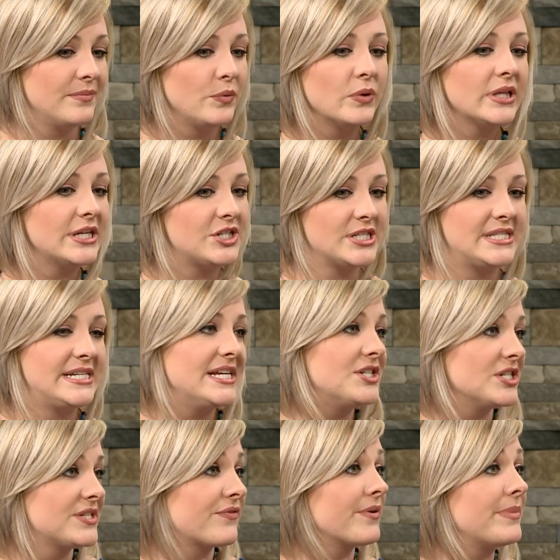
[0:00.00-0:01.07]
really just
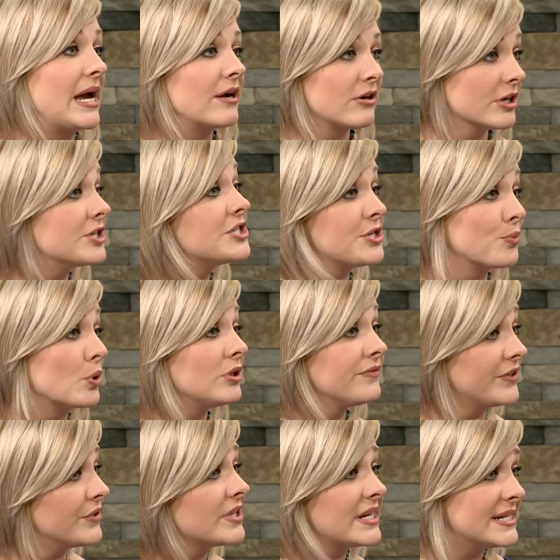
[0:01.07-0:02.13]
teaches from that Christian
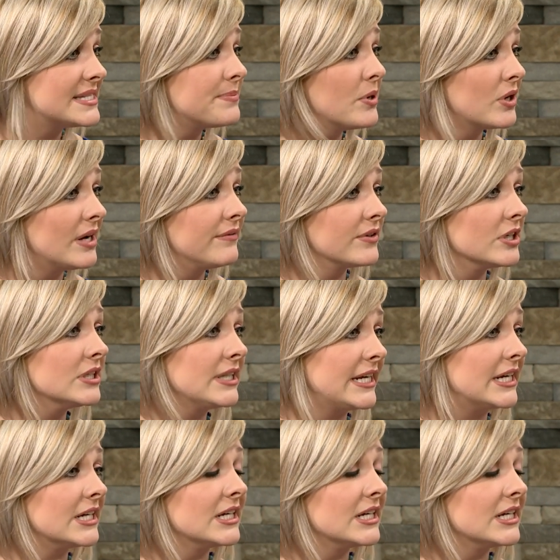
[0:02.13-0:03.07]
worldview that I spoke of earlier.